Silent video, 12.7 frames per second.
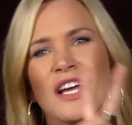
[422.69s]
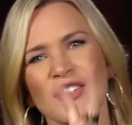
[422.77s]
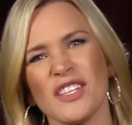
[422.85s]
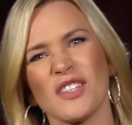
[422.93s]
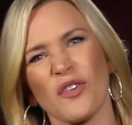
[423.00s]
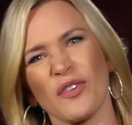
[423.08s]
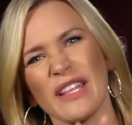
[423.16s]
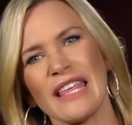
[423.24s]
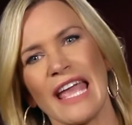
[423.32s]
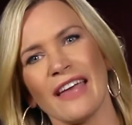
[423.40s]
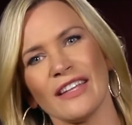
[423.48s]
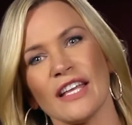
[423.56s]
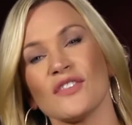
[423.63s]
She's already the
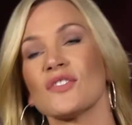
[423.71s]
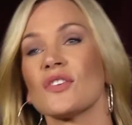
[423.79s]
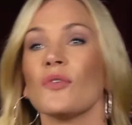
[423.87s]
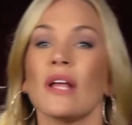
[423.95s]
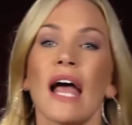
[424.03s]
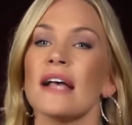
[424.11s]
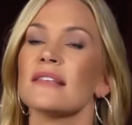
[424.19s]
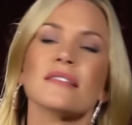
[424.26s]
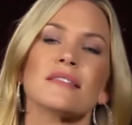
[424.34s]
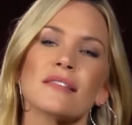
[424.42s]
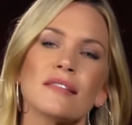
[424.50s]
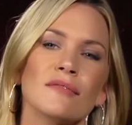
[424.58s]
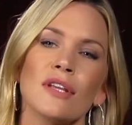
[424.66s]
alien. So it has
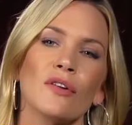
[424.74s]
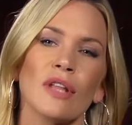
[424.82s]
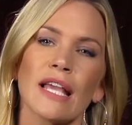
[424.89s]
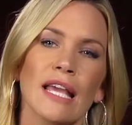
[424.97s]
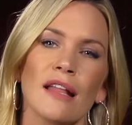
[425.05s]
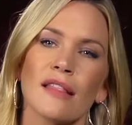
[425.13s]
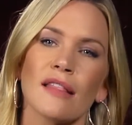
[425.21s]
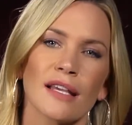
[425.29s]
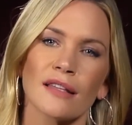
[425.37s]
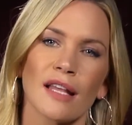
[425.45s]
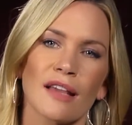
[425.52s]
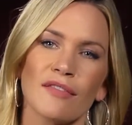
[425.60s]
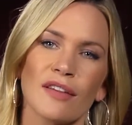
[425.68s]
its, you know, like anything
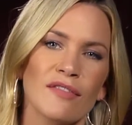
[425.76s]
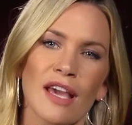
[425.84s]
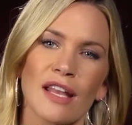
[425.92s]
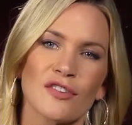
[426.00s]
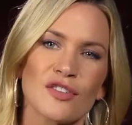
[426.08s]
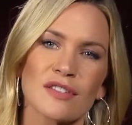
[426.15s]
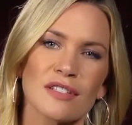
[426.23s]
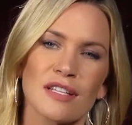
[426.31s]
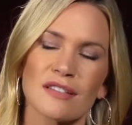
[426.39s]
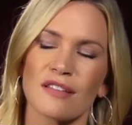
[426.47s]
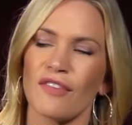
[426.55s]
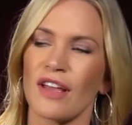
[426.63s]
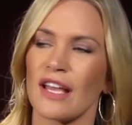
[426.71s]
in life, advantages and
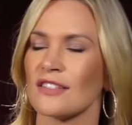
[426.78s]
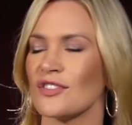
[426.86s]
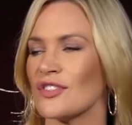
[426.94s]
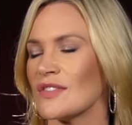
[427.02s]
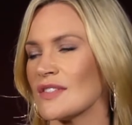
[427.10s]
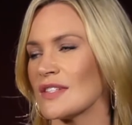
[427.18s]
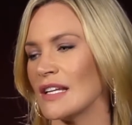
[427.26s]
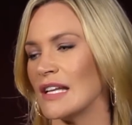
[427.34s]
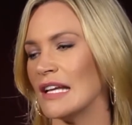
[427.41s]
disadvantages.